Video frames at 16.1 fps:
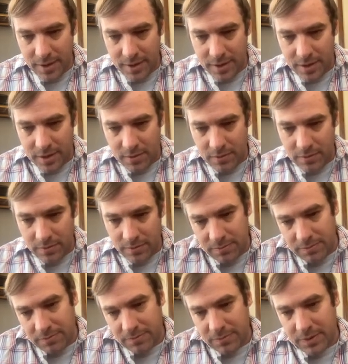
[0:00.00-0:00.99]
you know,
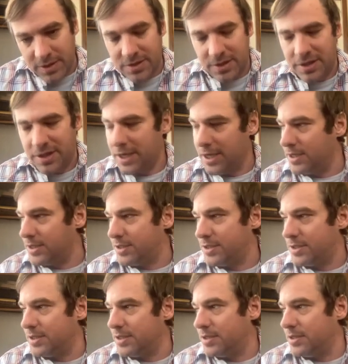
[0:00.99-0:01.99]
because the thing
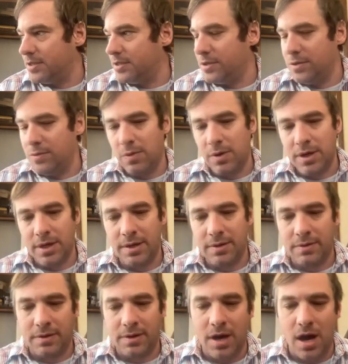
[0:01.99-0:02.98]
is, you want to
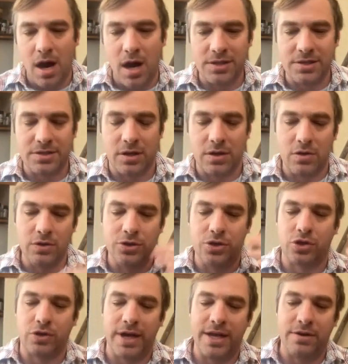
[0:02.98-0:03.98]
const a good
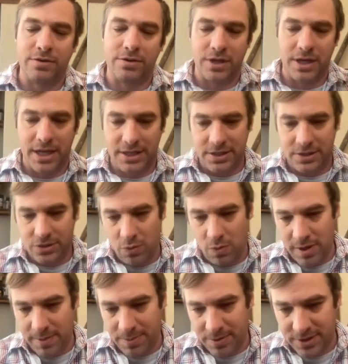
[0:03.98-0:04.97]
trader is going to get these
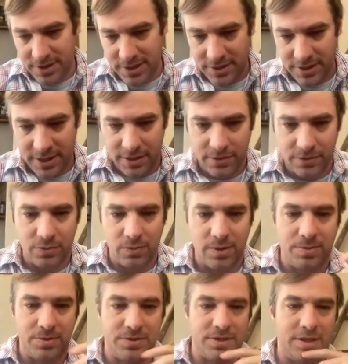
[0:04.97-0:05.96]
20% here and
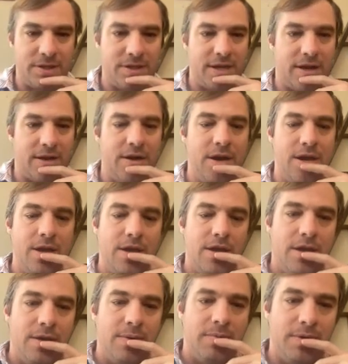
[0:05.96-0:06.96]
20% there
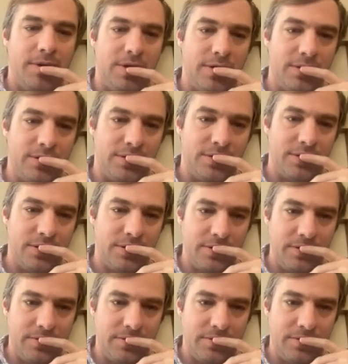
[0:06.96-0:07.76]
because